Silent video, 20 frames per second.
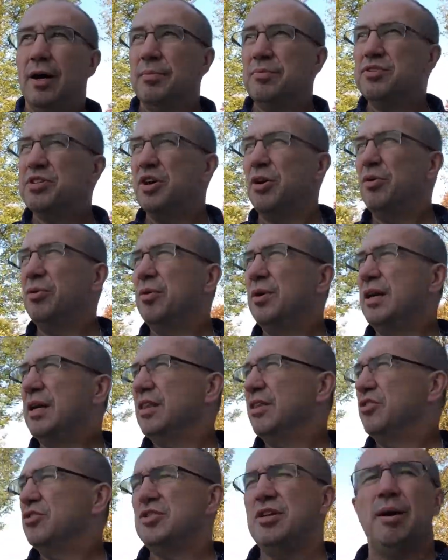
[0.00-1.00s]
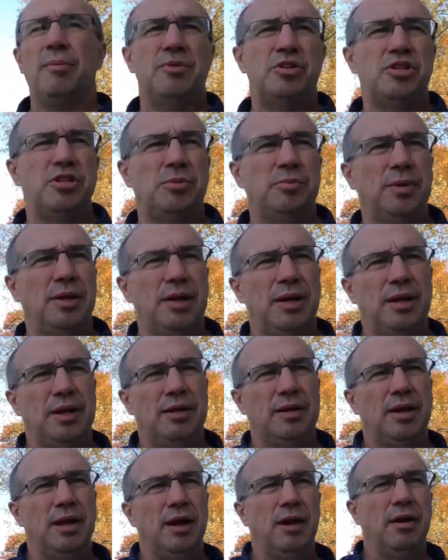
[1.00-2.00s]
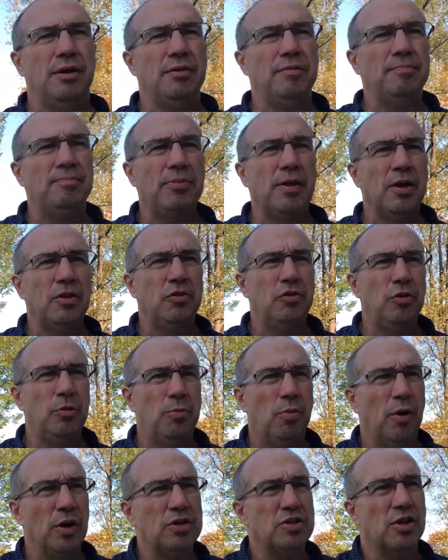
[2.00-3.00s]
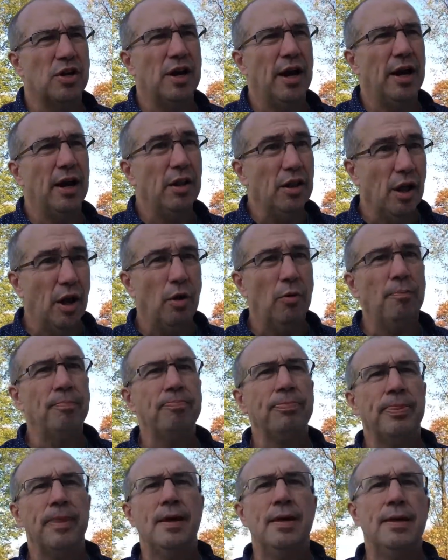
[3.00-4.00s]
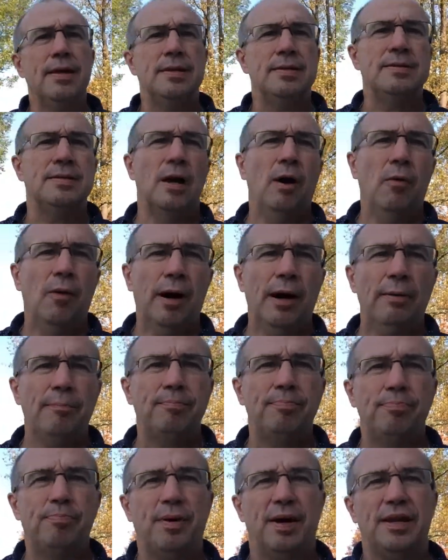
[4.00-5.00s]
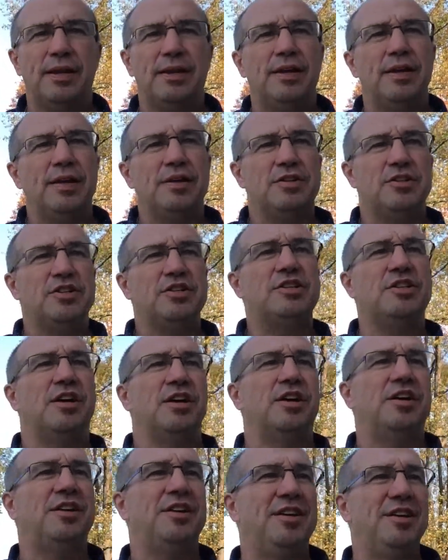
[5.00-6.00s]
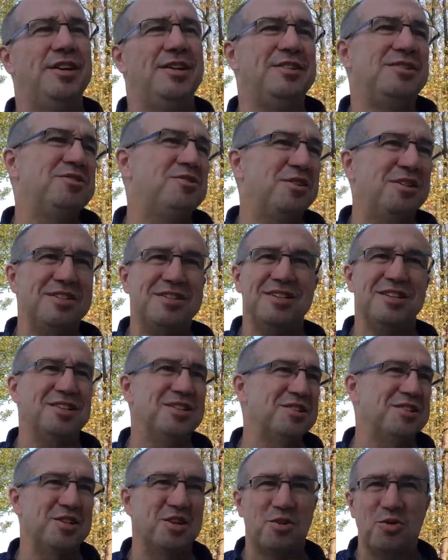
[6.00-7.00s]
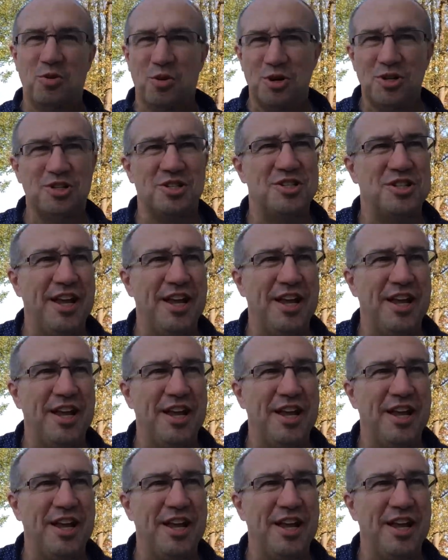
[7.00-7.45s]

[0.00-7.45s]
So there's not much humidity in the air. Dew points are kind of low. So, but just as you can see, just a gorgeous